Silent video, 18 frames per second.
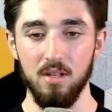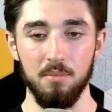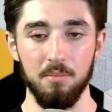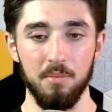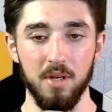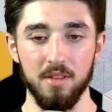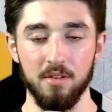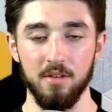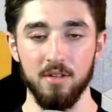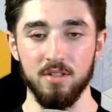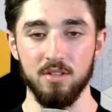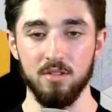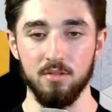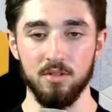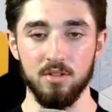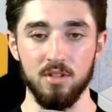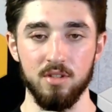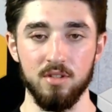but there is
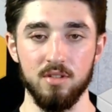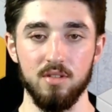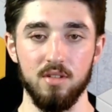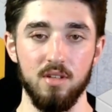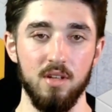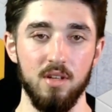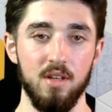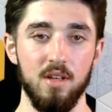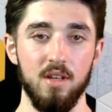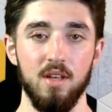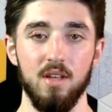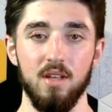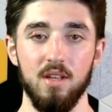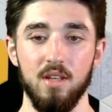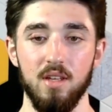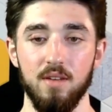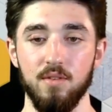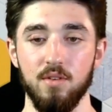solutions
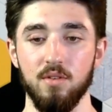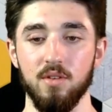if you